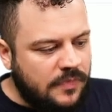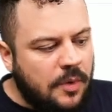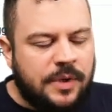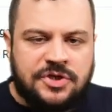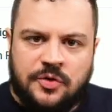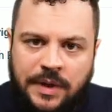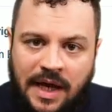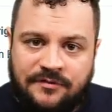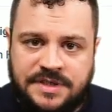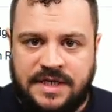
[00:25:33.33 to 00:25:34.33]
But so we
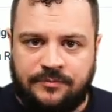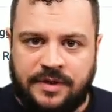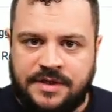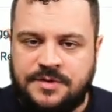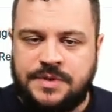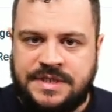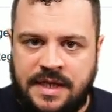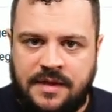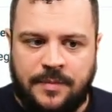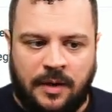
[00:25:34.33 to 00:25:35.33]
have our templates, we
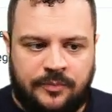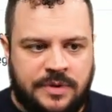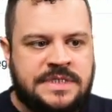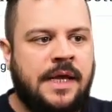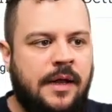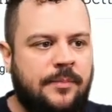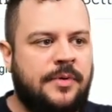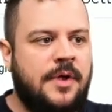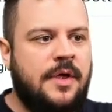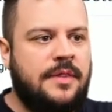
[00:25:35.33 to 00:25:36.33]
set them up, we set up
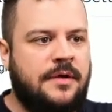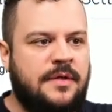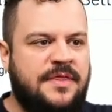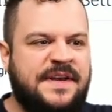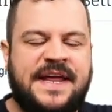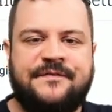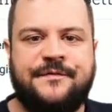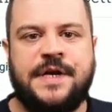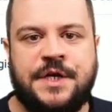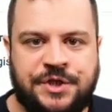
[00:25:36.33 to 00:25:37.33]
the
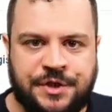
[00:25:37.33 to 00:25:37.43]
definition